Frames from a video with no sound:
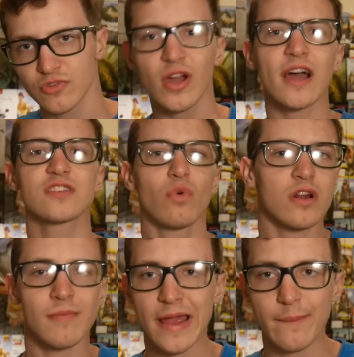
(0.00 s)
So guys, what
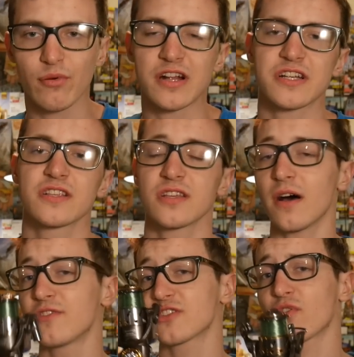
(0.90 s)
are my impressions
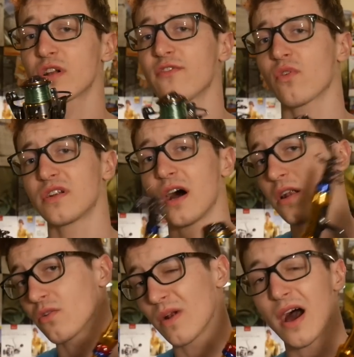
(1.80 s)
of this $44
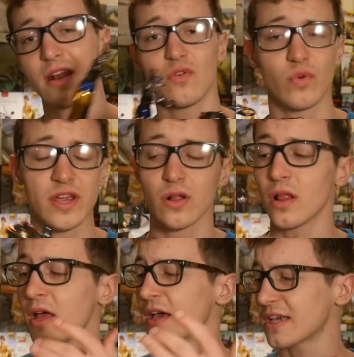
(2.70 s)
rod and
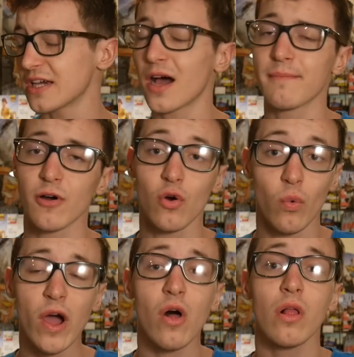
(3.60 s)
reel combo?
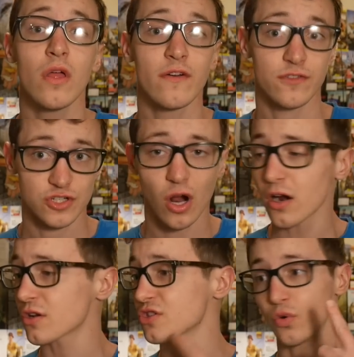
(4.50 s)
Well, for
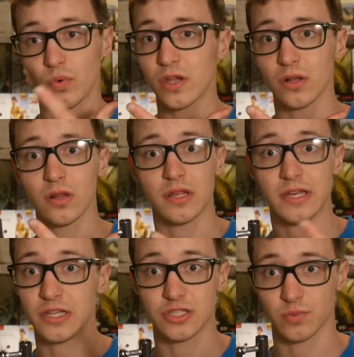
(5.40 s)
starters, the reel
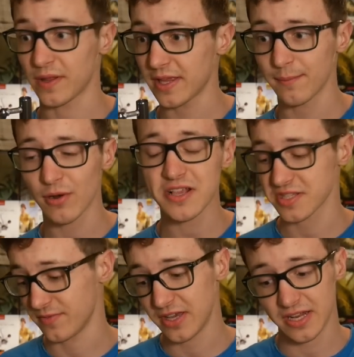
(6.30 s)
is really
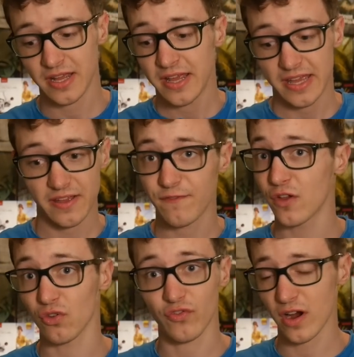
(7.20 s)
impressive. It
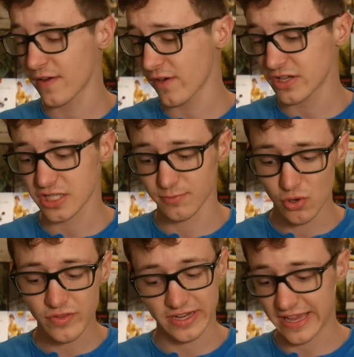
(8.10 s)
feels very, very
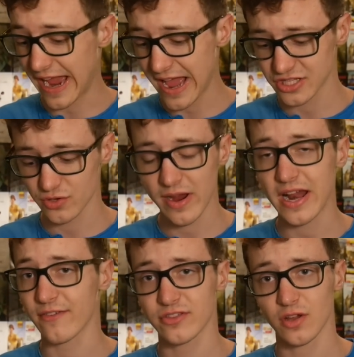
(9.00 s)
smooth. It casts great.
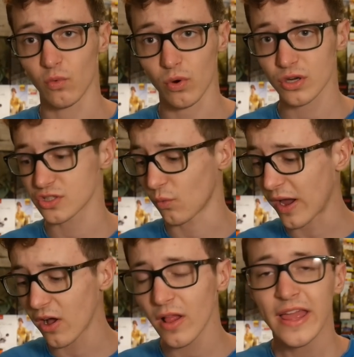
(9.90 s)
Everything works
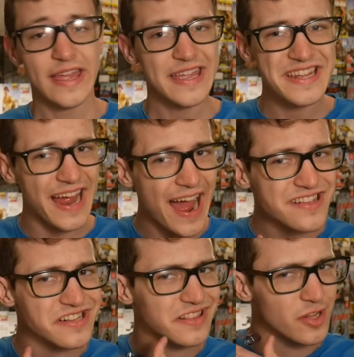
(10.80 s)
well. It
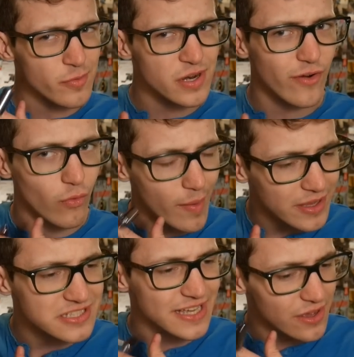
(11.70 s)
has a little bit of a
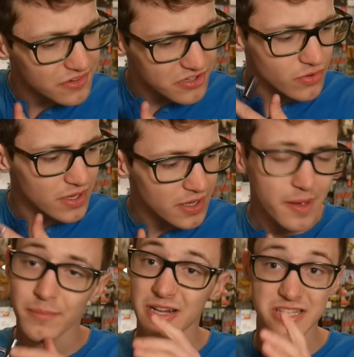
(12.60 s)
rubbing sound to it,
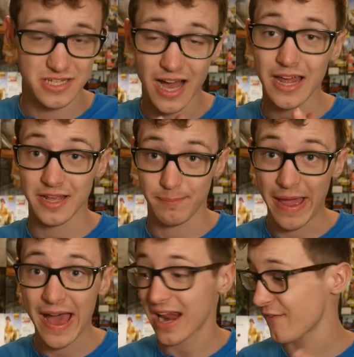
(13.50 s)
but it's not
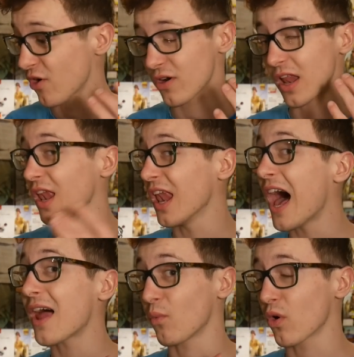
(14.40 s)
bad. I've heard a
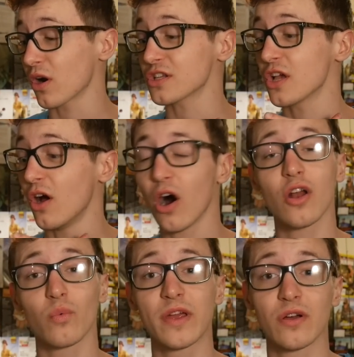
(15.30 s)
lot worse
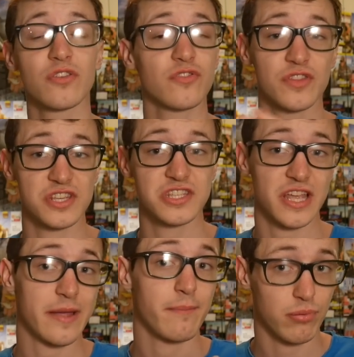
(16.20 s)
on reels for this
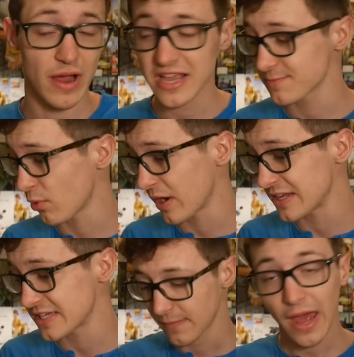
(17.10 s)
same price
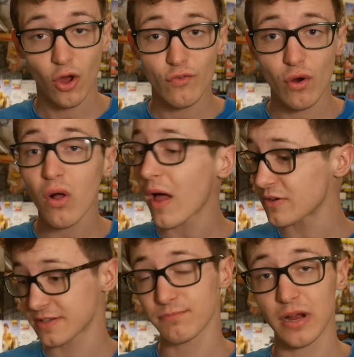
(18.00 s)
point. And overall, I
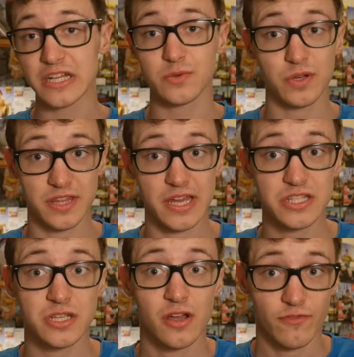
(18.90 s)
was impressed with
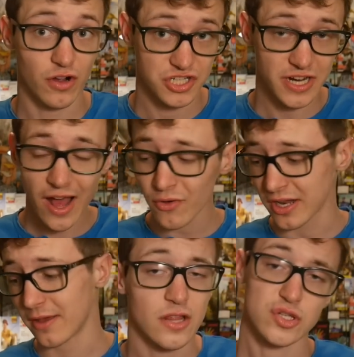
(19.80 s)
its
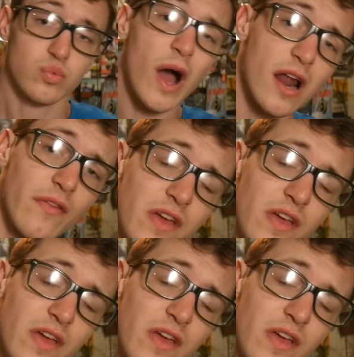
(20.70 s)
functionality. The rod, on